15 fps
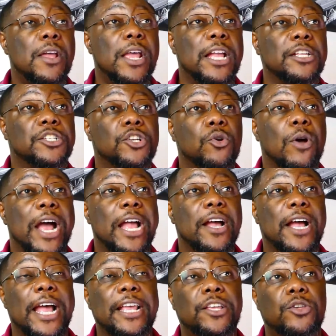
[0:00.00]
And so
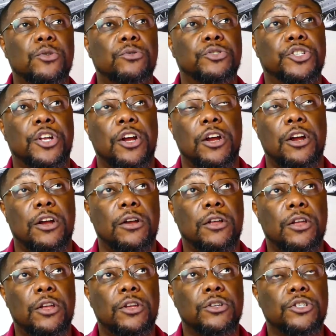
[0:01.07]
I used her
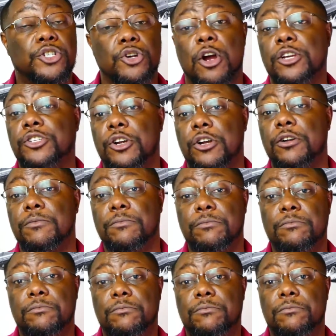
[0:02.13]
short term.
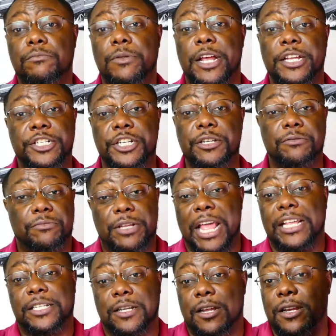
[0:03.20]
And
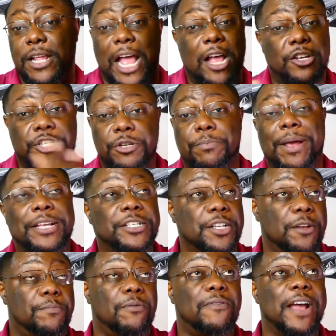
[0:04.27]
all she
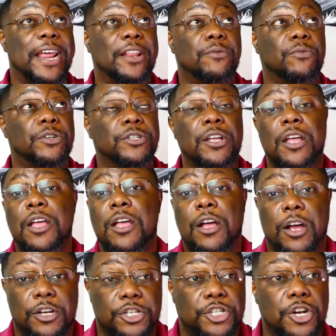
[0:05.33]
basically provided was
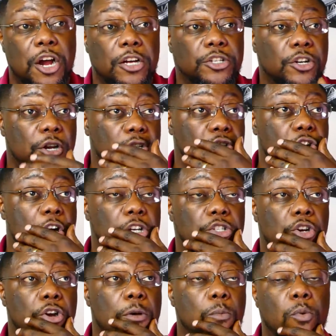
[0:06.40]
a short
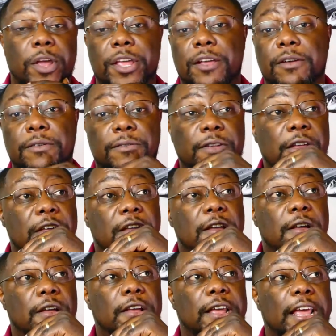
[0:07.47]
term way of
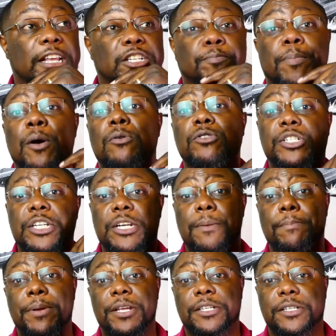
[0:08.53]
exposing the
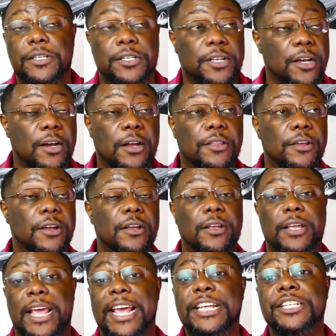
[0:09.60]
business to other
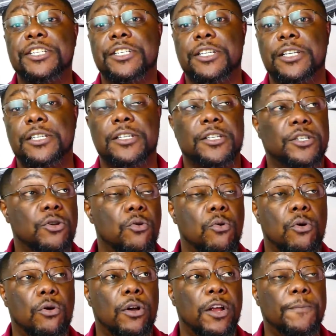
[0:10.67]
agencies and
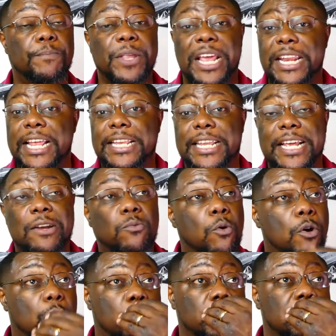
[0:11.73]
so on. And it did
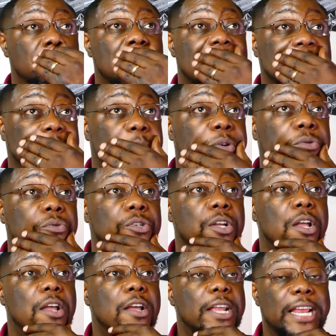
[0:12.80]
work with some hospitals.
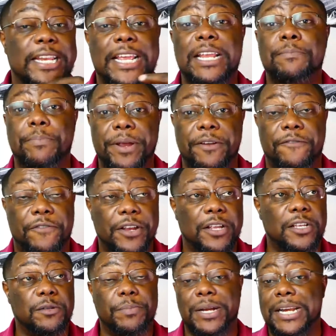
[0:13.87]
It did benefit
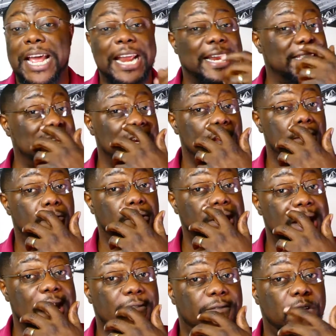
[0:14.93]
us, but not at the level
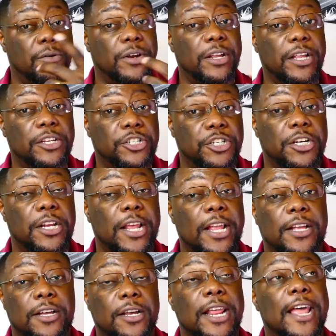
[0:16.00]
that I felt
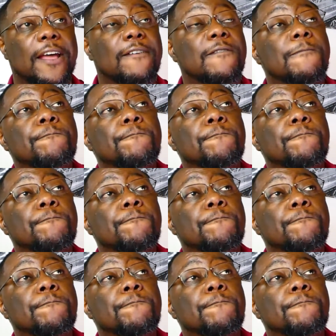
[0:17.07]
it could have.